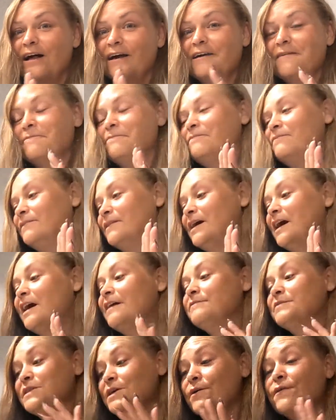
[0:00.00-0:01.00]
I,
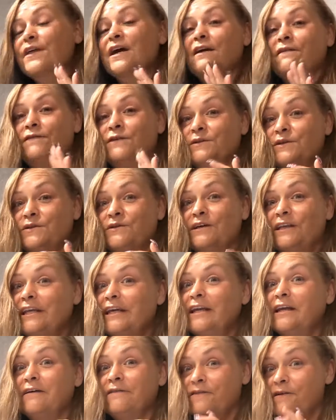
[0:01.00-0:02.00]
I'm so thankful to
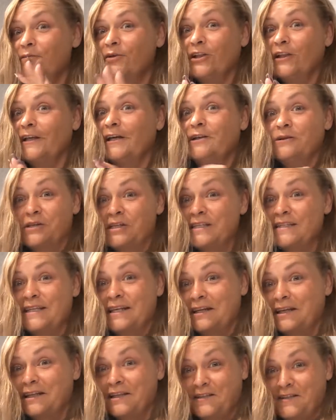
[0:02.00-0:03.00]
Anita from Alito to
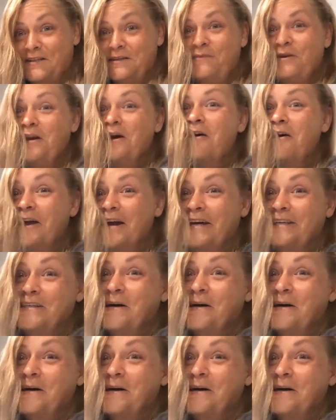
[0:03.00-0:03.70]
sending this to me. All right,